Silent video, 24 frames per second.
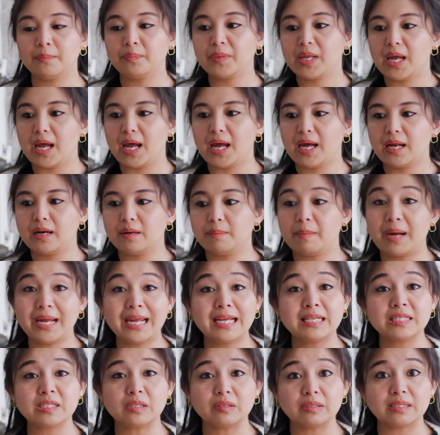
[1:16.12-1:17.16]
And my
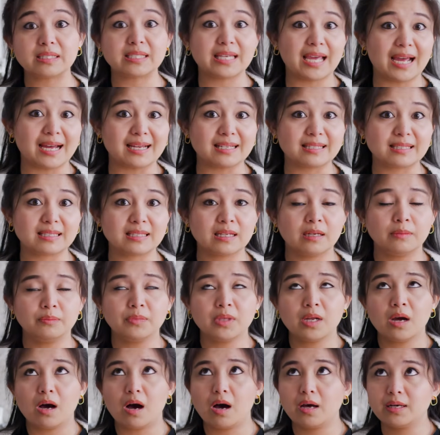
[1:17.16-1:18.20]
answer is yes.
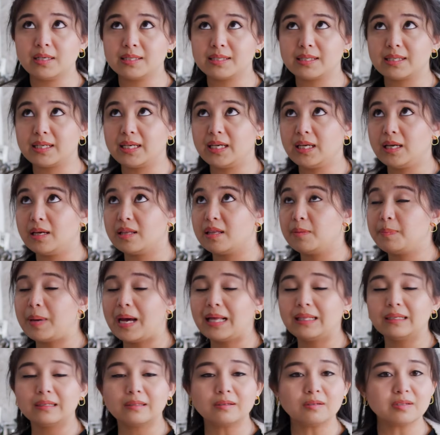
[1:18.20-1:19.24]
Honestly, the
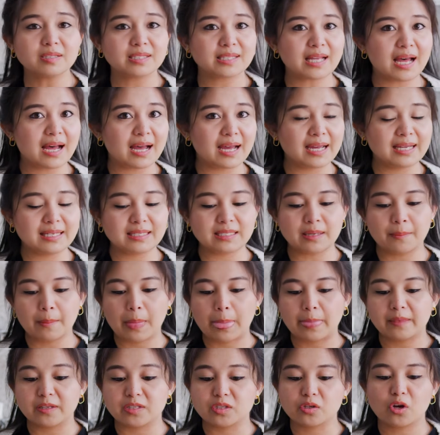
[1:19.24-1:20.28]
pellicle size,
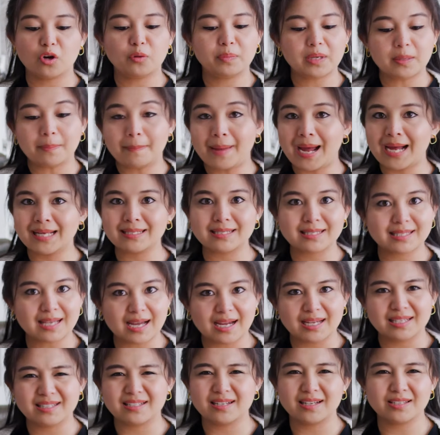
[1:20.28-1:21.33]
the SCOBY mat
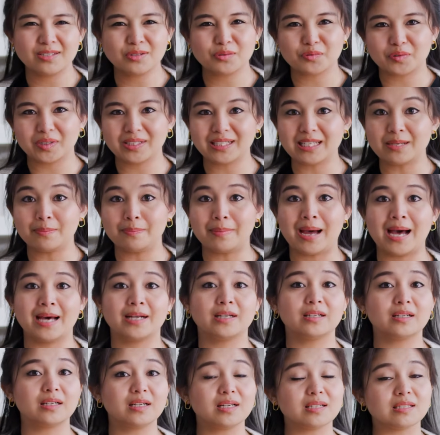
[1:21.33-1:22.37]
size doesn't really
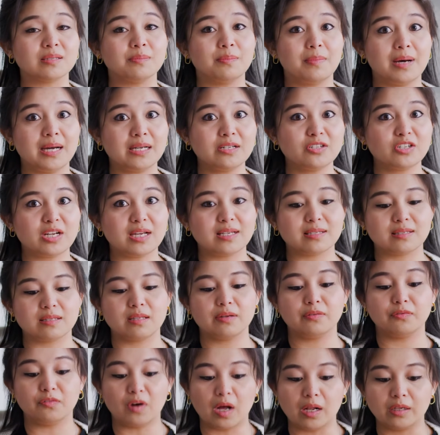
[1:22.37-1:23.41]
matter as much as the
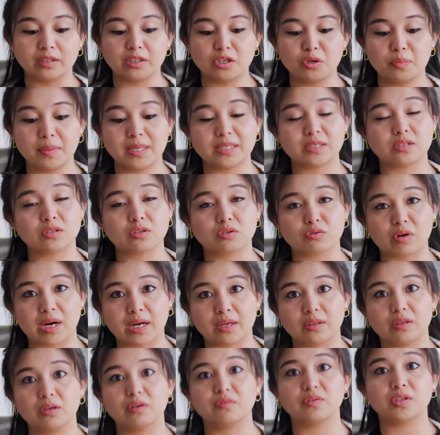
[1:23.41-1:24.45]
volume and
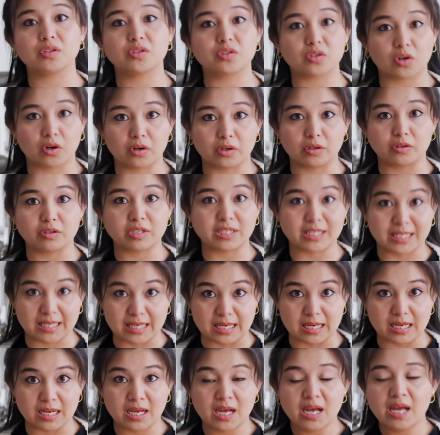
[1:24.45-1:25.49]
strength of the starter
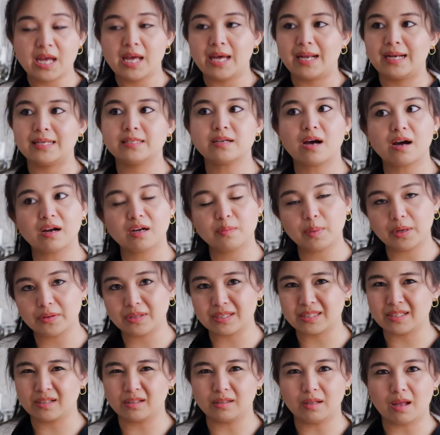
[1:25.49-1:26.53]
tea. And I talk about this
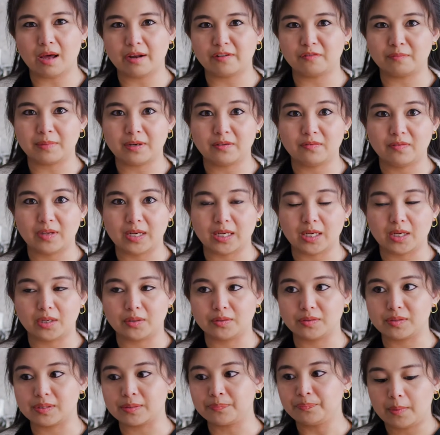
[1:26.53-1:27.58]
in a lot of my
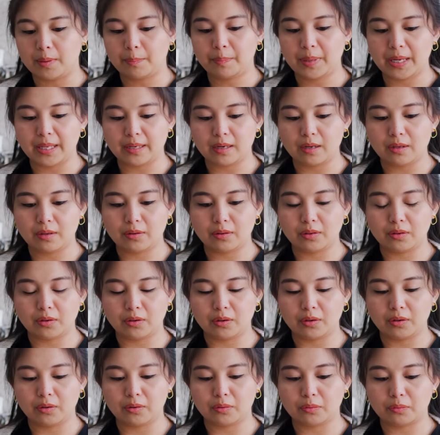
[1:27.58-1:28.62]
videos, but
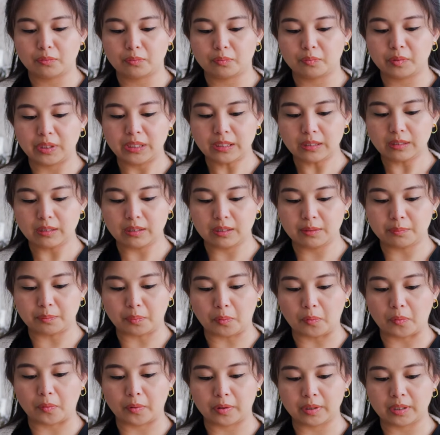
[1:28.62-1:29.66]
the real
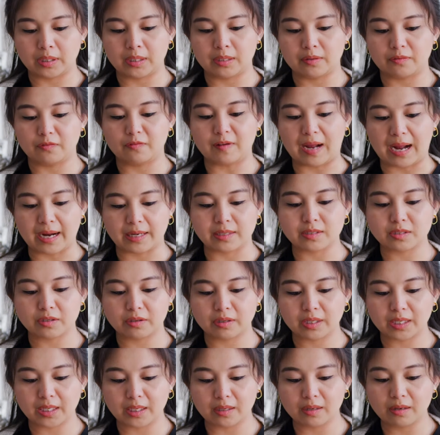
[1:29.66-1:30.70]
important factor
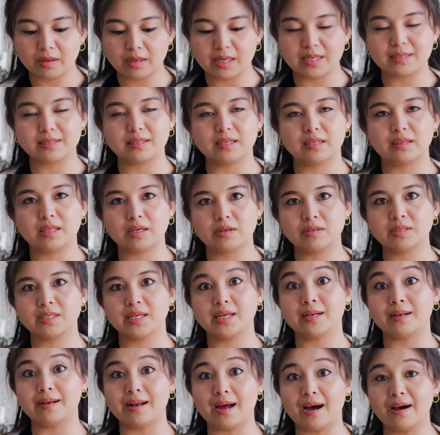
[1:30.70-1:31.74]
here is that there's
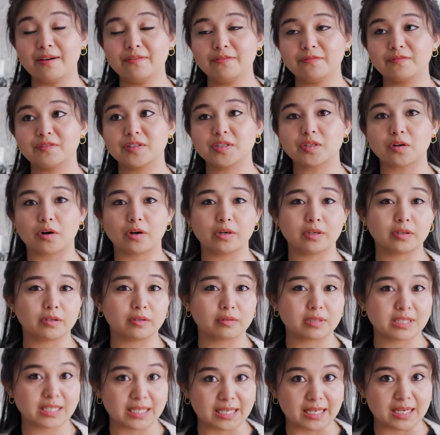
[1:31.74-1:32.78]
enough starter
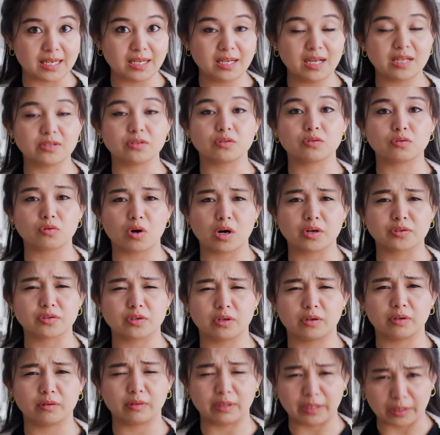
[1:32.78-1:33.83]
tea and strong
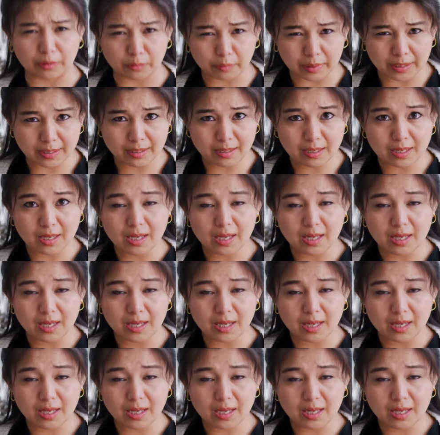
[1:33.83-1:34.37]
starter liquid